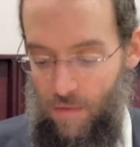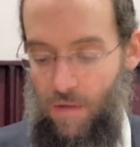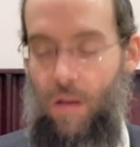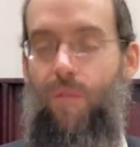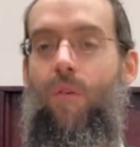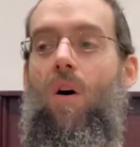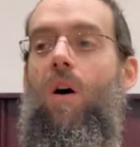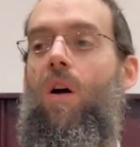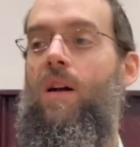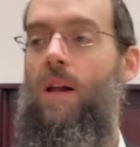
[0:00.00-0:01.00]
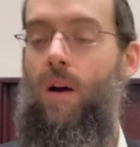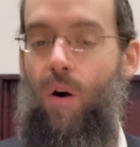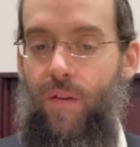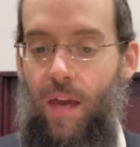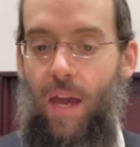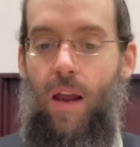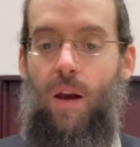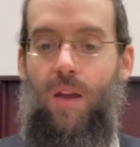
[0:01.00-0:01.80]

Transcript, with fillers: So therefore, over here,